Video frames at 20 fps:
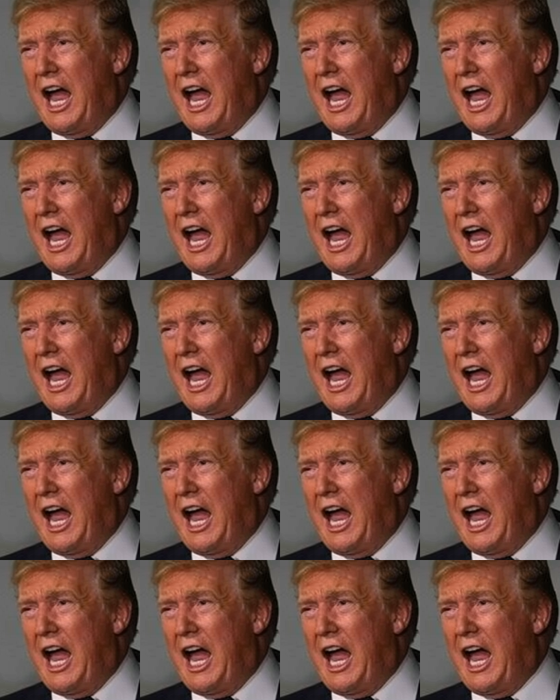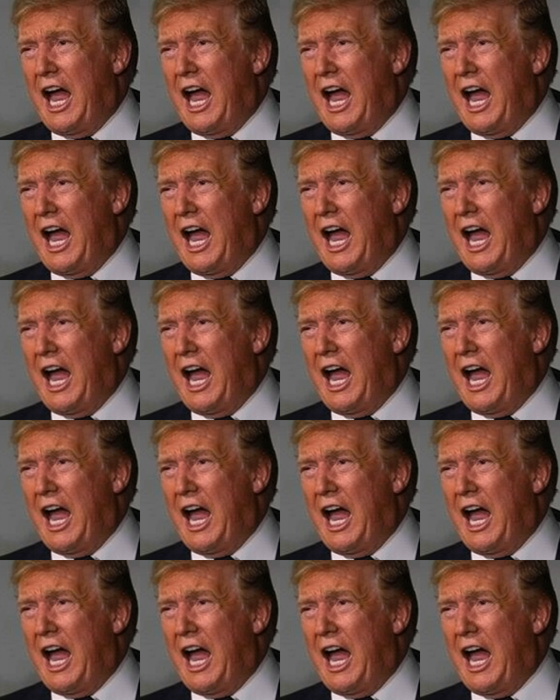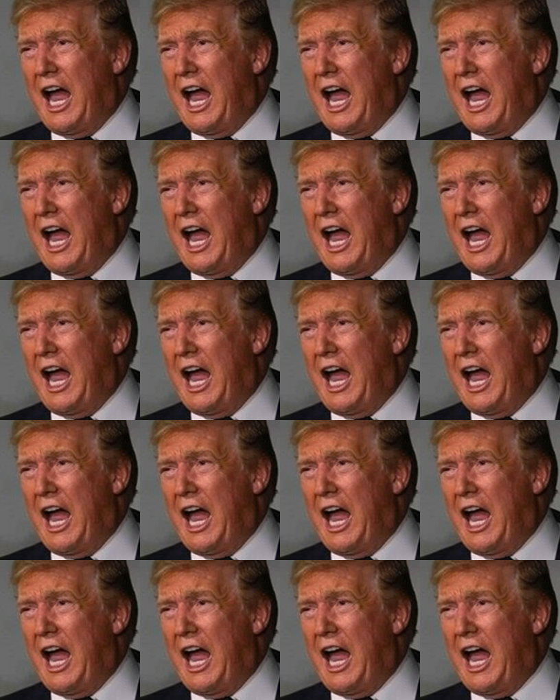Nobody speaks.